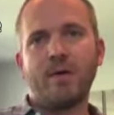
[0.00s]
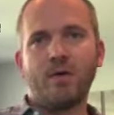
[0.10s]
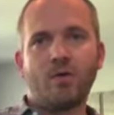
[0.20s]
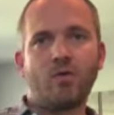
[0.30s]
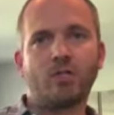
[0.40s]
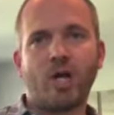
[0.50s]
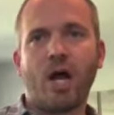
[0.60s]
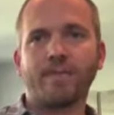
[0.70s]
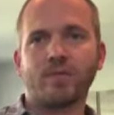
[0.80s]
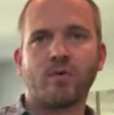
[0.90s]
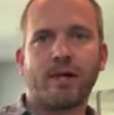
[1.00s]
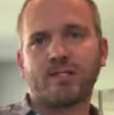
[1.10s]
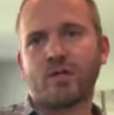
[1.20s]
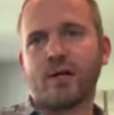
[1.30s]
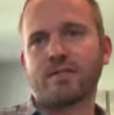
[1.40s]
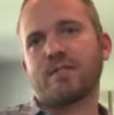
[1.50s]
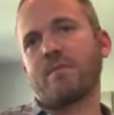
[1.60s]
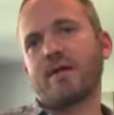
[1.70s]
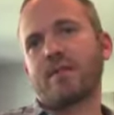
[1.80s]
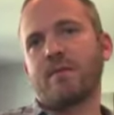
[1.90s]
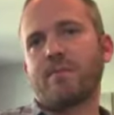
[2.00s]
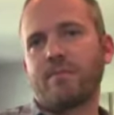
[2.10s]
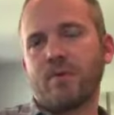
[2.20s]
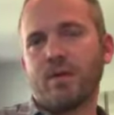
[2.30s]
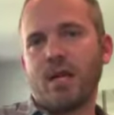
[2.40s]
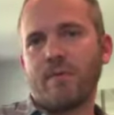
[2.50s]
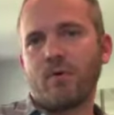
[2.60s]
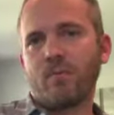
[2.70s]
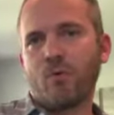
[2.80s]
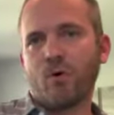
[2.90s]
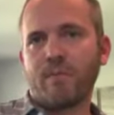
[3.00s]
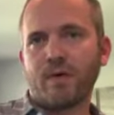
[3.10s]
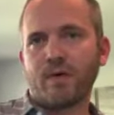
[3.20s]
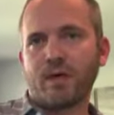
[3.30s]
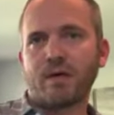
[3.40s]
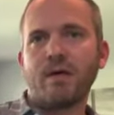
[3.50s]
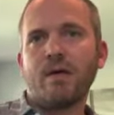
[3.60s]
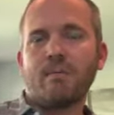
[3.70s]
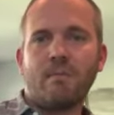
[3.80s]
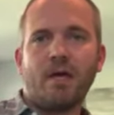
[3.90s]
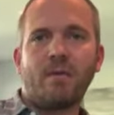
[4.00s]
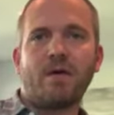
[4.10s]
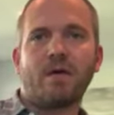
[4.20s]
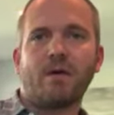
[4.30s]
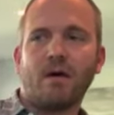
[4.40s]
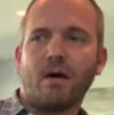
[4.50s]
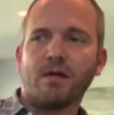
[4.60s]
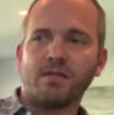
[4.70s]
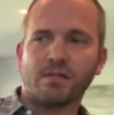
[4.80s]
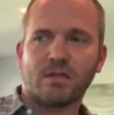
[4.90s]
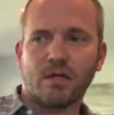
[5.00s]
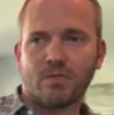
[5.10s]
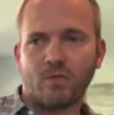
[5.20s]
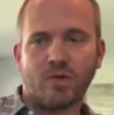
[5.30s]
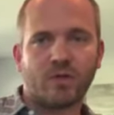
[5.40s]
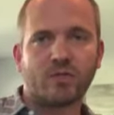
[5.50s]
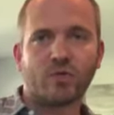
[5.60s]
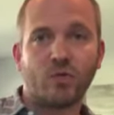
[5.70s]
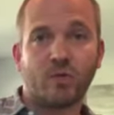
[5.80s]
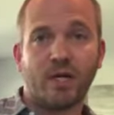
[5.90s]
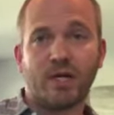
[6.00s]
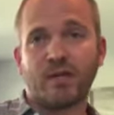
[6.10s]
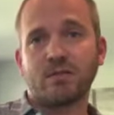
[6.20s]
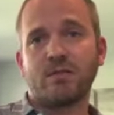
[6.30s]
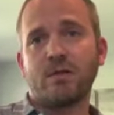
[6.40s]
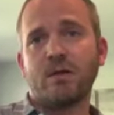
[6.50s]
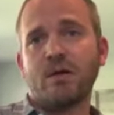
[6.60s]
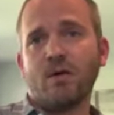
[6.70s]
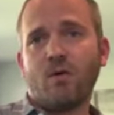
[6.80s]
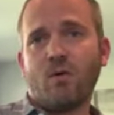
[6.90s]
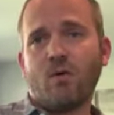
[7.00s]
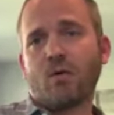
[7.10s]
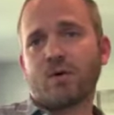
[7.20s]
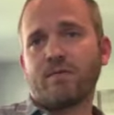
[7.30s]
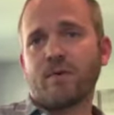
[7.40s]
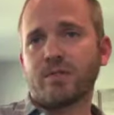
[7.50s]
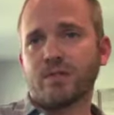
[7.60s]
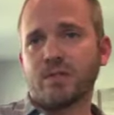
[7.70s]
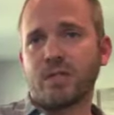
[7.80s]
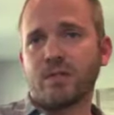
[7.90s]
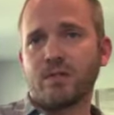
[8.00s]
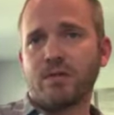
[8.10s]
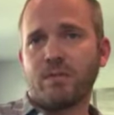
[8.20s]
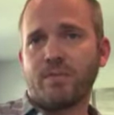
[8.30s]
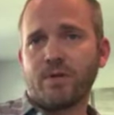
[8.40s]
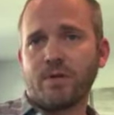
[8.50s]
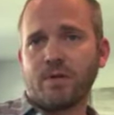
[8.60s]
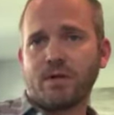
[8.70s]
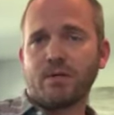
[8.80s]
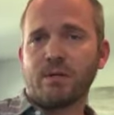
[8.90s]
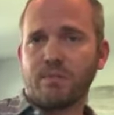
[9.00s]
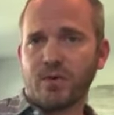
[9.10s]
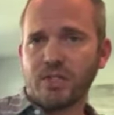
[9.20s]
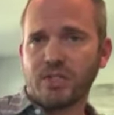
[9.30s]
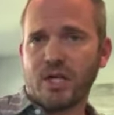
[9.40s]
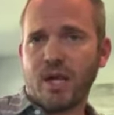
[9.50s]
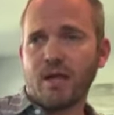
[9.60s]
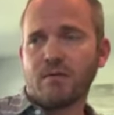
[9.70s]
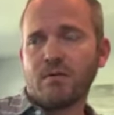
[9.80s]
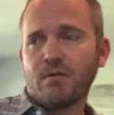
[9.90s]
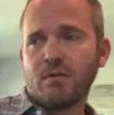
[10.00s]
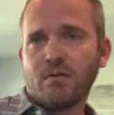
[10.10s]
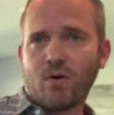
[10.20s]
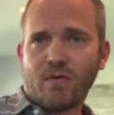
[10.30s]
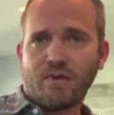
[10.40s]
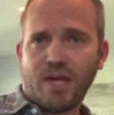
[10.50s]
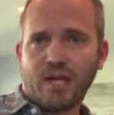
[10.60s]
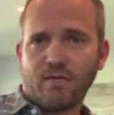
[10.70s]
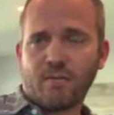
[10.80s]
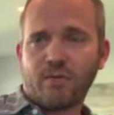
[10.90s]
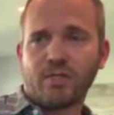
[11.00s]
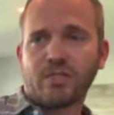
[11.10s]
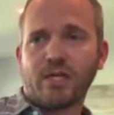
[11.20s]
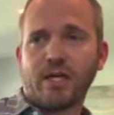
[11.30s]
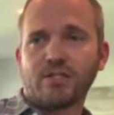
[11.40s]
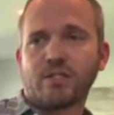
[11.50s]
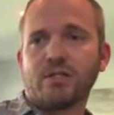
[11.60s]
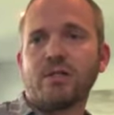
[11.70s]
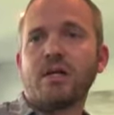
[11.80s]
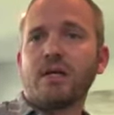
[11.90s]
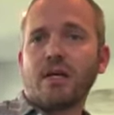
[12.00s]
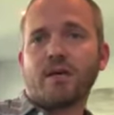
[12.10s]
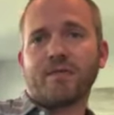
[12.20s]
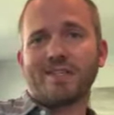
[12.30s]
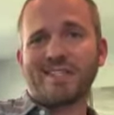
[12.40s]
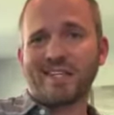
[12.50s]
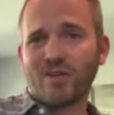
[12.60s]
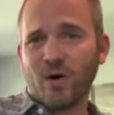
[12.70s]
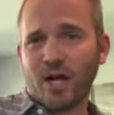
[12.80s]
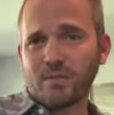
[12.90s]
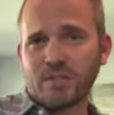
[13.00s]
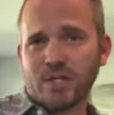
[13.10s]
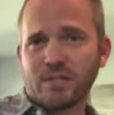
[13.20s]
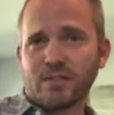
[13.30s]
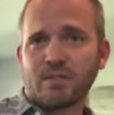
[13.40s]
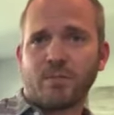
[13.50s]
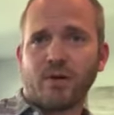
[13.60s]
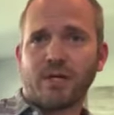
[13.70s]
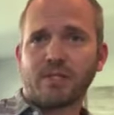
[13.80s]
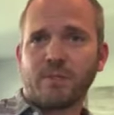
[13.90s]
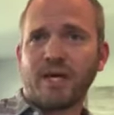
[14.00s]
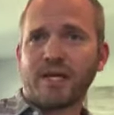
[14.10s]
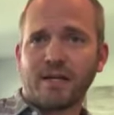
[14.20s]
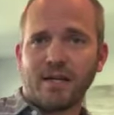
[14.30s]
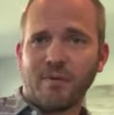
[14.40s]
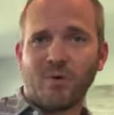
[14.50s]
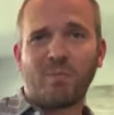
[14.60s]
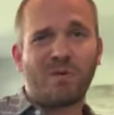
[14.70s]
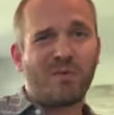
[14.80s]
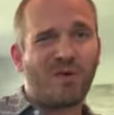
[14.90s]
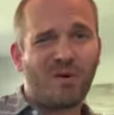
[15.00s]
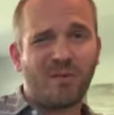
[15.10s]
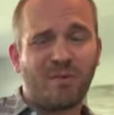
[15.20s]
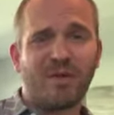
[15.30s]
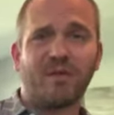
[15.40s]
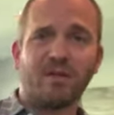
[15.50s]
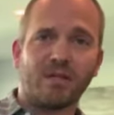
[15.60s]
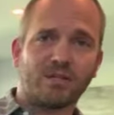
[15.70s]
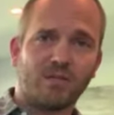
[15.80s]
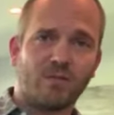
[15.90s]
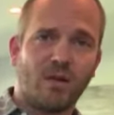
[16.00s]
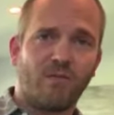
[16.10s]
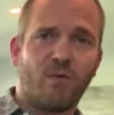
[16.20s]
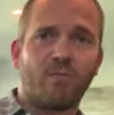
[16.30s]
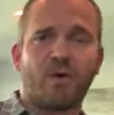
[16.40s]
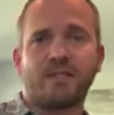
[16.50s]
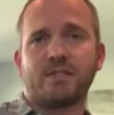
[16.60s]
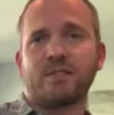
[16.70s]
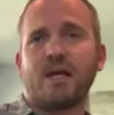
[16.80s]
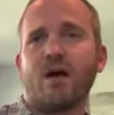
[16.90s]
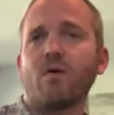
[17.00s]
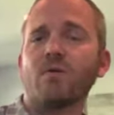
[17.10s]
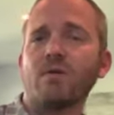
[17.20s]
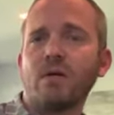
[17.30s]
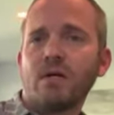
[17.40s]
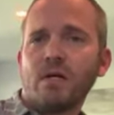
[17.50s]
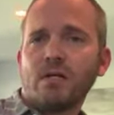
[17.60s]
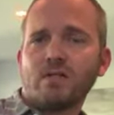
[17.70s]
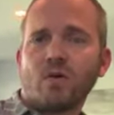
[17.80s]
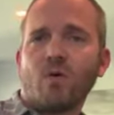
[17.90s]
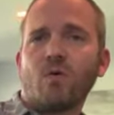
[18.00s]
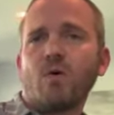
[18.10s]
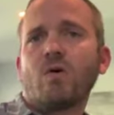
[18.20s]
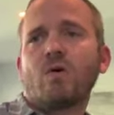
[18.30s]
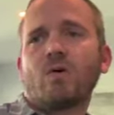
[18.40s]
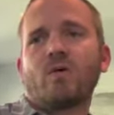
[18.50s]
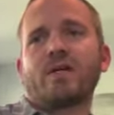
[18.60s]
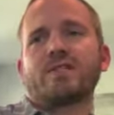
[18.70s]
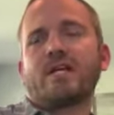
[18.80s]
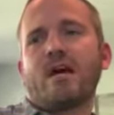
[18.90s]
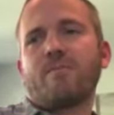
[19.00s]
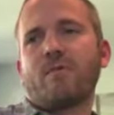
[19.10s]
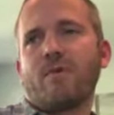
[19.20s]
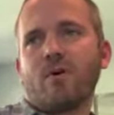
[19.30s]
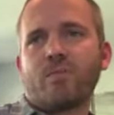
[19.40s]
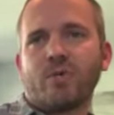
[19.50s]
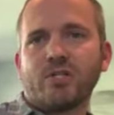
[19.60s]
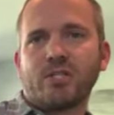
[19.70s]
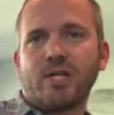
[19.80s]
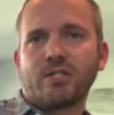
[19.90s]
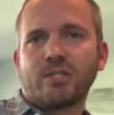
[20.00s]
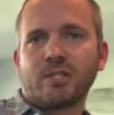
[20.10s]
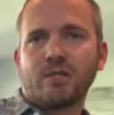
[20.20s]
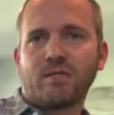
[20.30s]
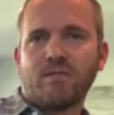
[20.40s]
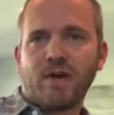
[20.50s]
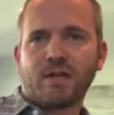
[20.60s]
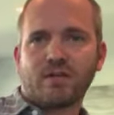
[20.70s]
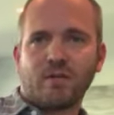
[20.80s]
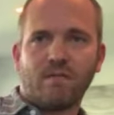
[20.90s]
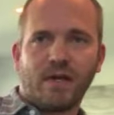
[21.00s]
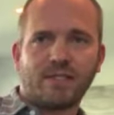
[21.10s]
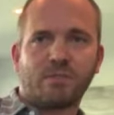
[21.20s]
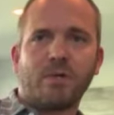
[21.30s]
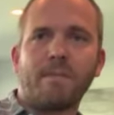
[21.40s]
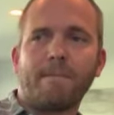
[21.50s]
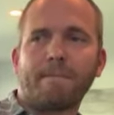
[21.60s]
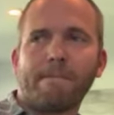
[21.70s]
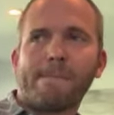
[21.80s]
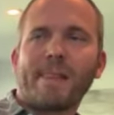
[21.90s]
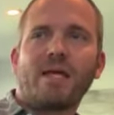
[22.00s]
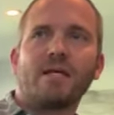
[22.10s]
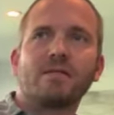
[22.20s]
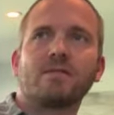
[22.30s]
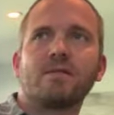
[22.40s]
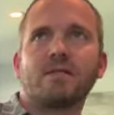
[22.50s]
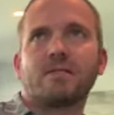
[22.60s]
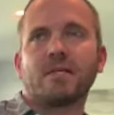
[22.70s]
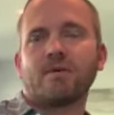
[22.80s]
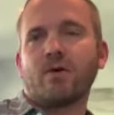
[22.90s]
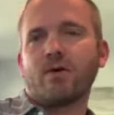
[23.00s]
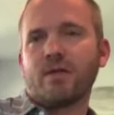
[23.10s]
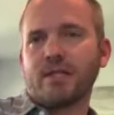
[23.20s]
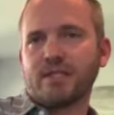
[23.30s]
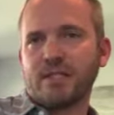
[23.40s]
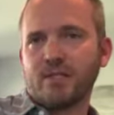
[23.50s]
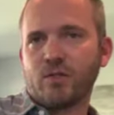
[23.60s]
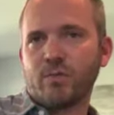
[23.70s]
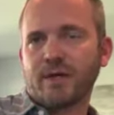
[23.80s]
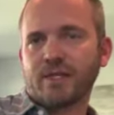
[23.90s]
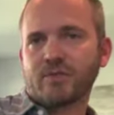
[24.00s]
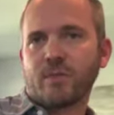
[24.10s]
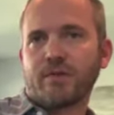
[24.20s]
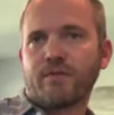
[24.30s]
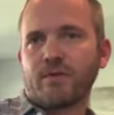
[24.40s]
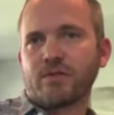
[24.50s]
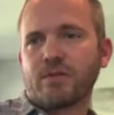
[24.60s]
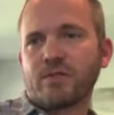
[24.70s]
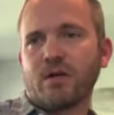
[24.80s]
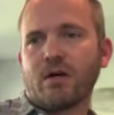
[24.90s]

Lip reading: new shops or restaurants that make the neighborhood more appealing. Maybe it's got really good school ratings, or conversely, you can depreciate or have negative appreciation if, let's say, crime starts to spike in a neighborhood. People don't want to be there. That's going to drive home prices down. So, an example of how appreciation can affect your investment is, let's say the duplex from our first